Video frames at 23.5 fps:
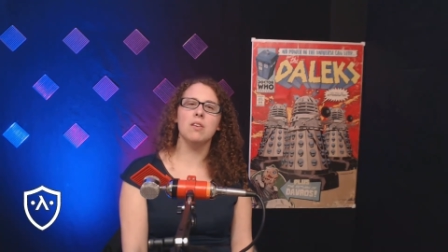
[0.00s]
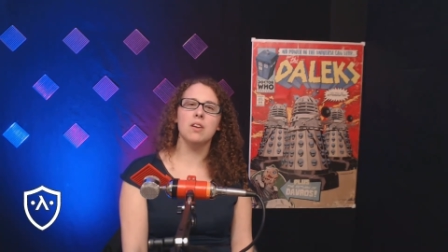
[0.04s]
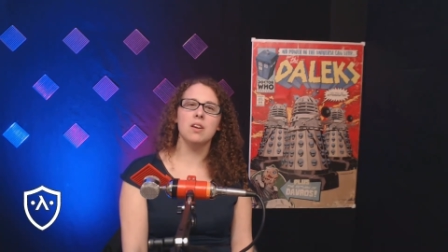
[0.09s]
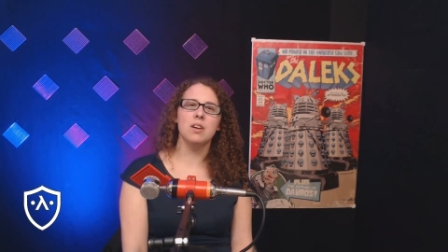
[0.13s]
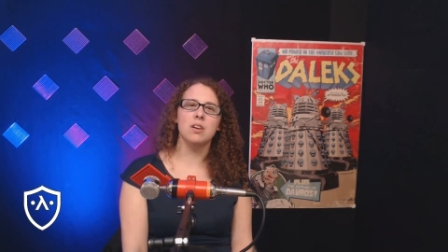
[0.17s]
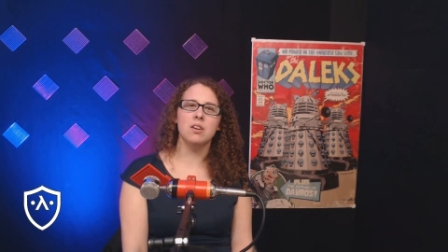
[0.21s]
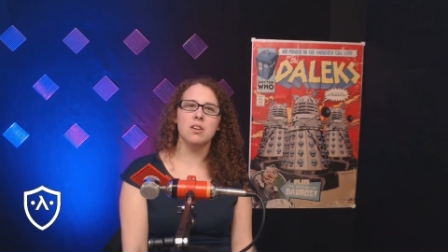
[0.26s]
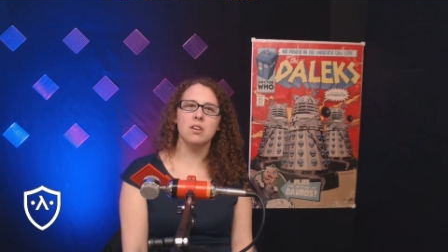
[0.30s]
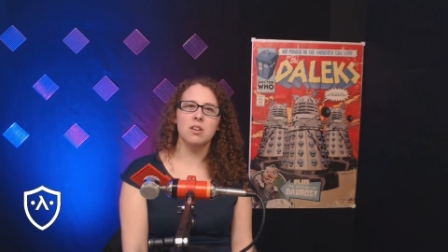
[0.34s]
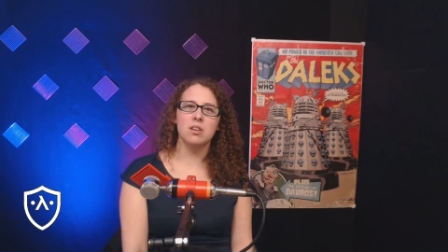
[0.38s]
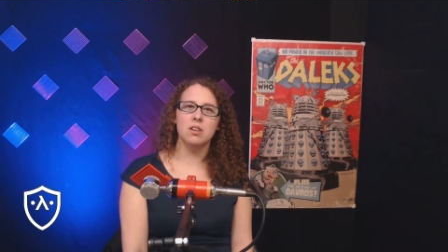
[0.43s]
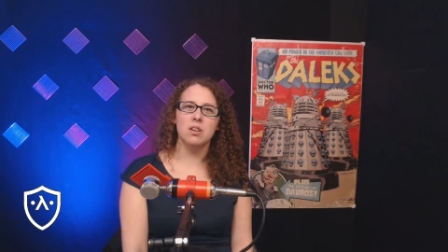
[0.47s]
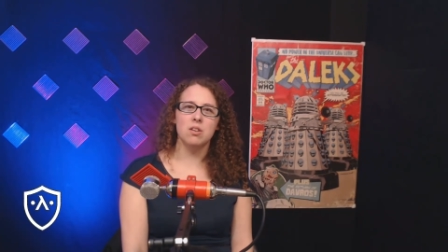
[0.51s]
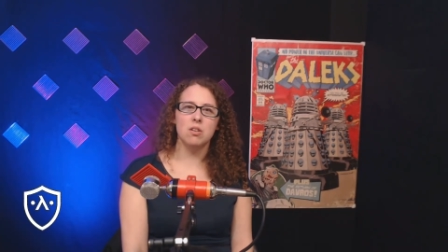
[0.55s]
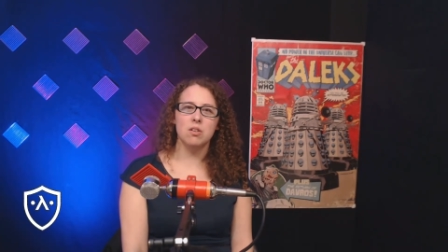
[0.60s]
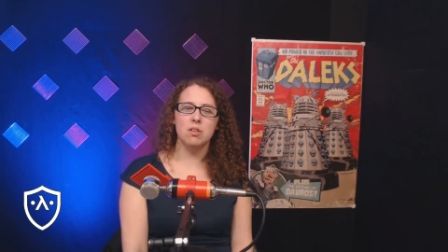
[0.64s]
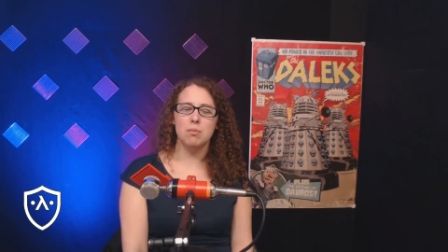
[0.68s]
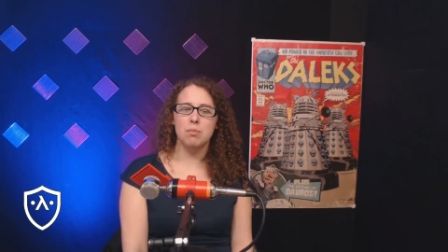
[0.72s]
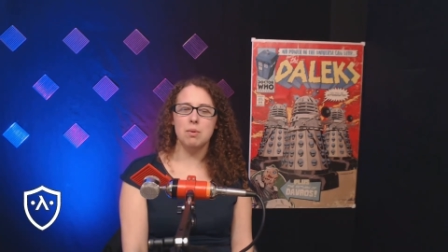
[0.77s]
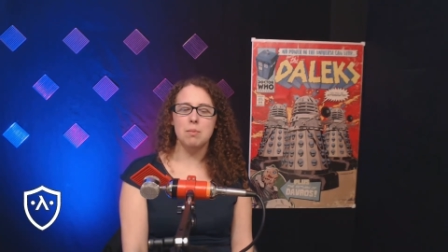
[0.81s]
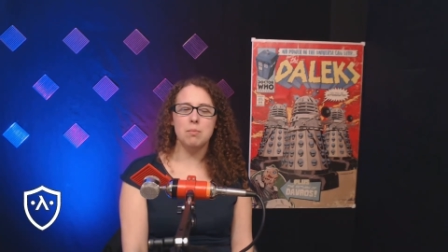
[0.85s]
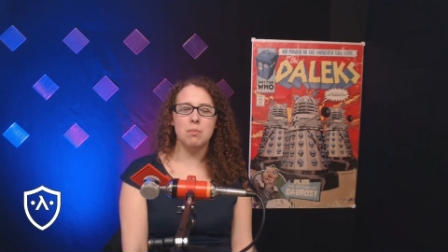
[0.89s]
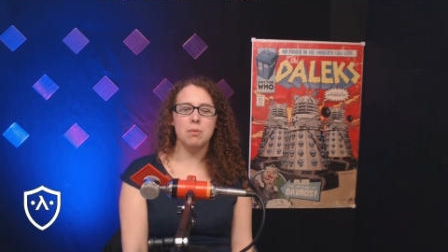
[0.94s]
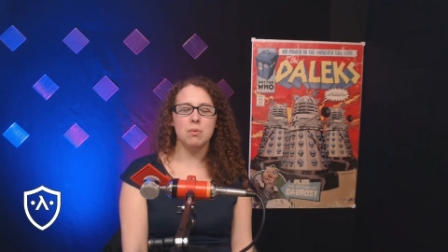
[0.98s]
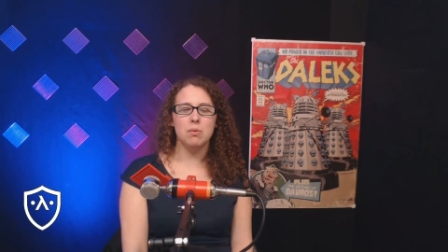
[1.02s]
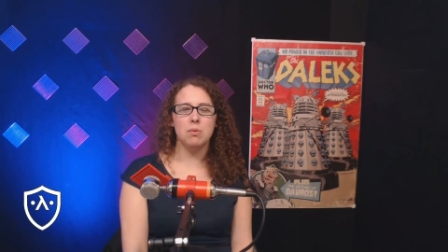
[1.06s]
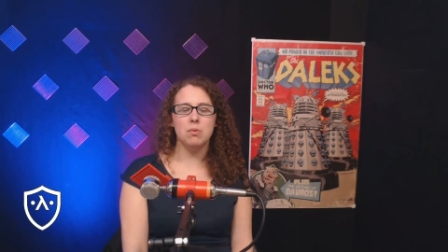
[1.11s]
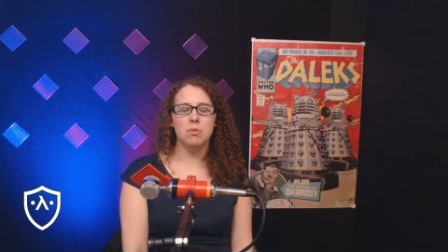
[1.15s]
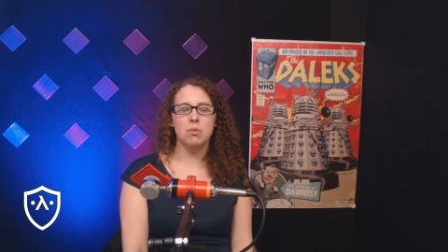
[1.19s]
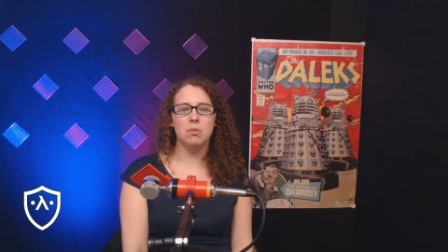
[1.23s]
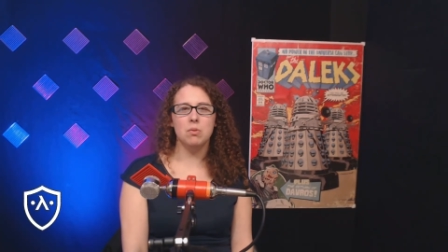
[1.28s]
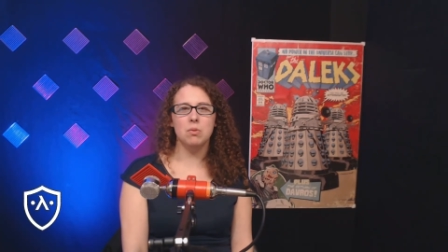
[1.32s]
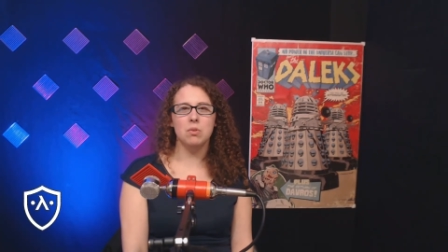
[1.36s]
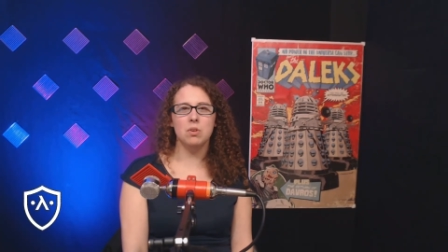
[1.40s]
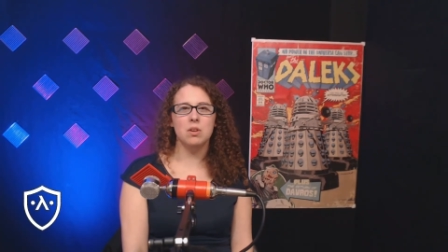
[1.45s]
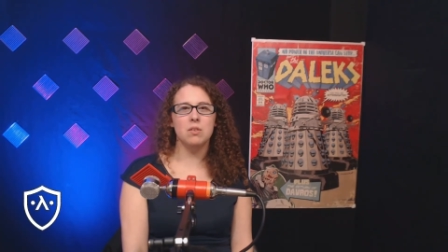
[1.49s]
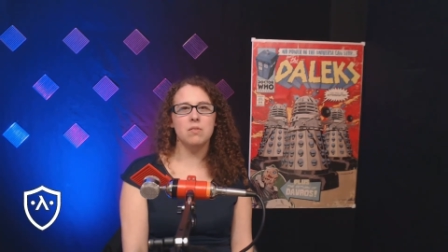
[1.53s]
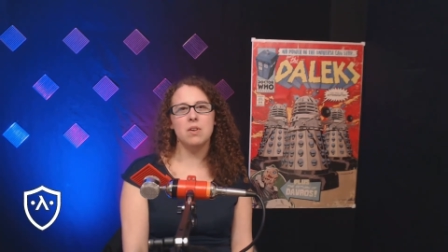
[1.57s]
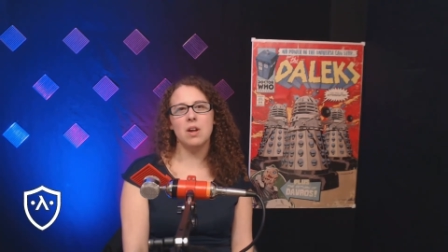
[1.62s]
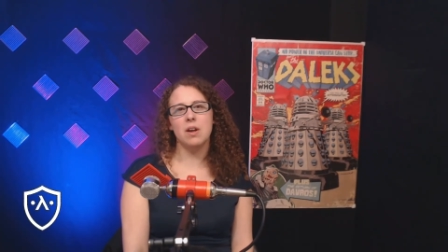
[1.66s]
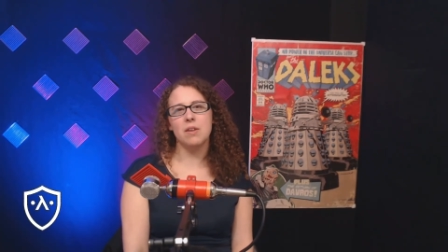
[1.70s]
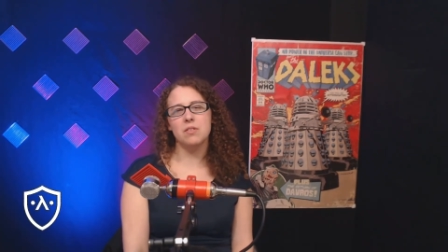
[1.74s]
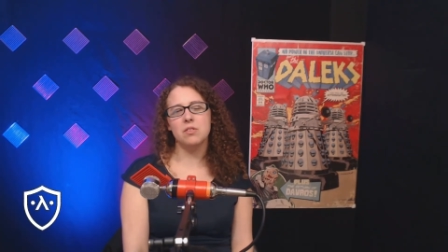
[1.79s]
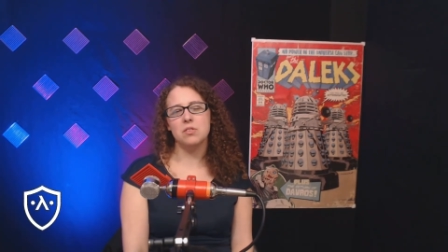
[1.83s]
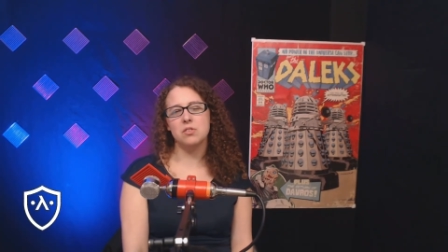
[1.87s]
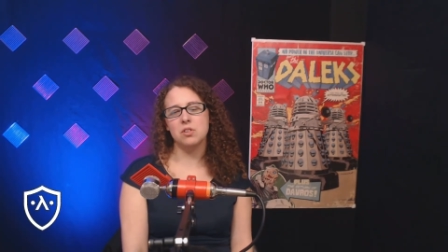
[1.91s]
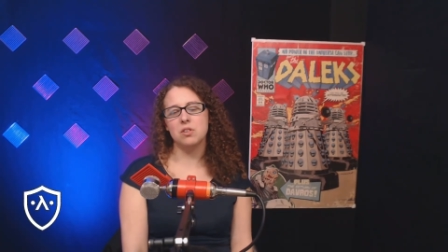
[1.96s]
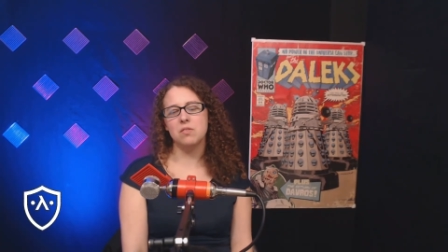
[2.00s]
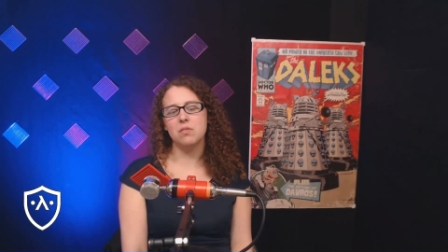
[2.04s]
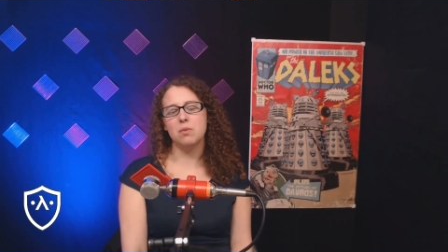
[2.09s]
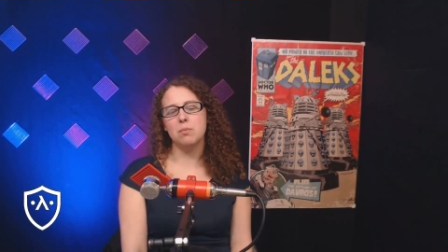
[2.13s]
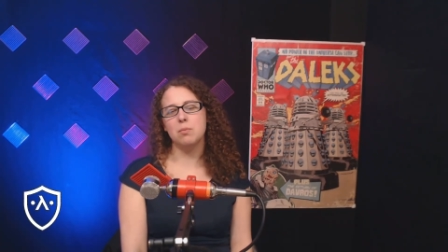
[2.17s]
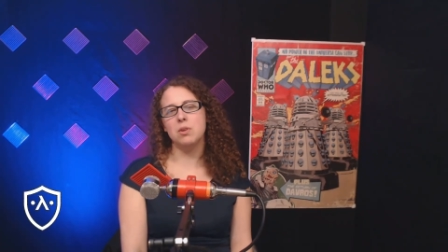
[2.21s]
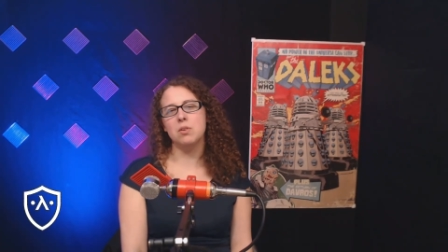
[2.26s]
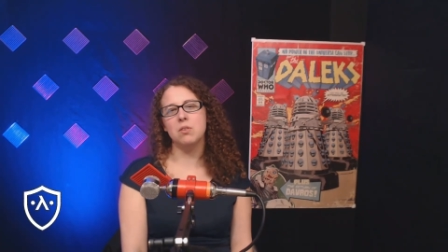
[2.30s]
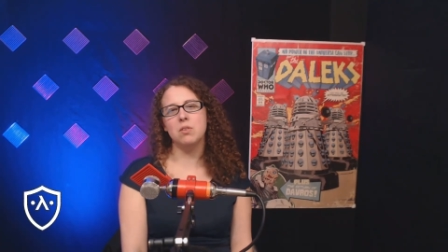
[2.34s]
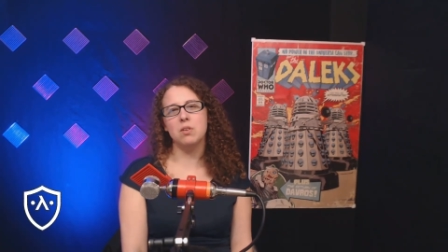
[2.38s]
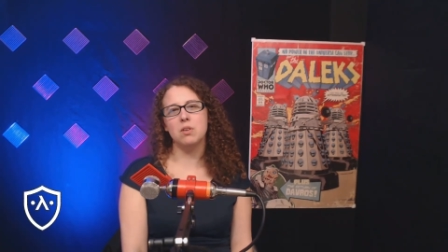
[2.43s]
They're, you know, the people who live down the street from you.